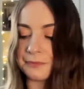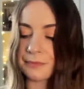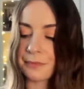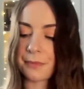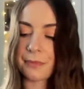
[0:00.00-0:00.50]

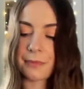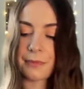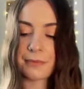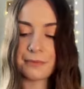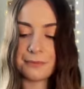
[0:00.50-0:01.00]

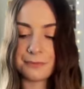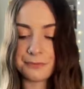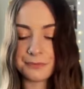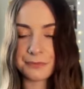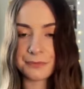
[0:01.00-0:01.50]

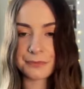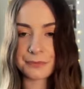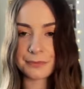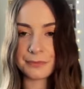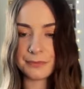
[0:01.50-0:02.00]

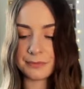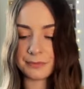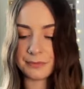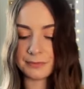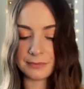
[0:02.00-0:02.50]

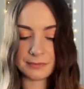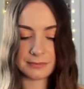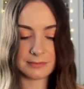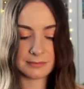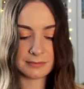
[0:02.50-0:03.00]

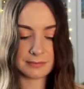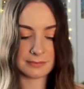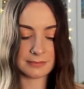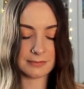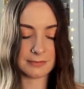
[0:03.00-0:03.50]

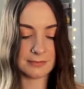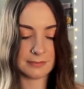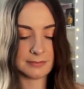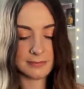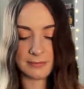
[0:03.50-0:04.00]

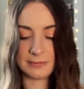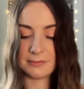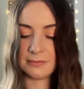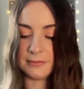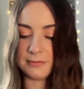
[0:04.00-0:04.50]

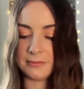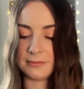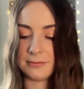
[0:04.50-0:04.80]
No one is speaking in this clip.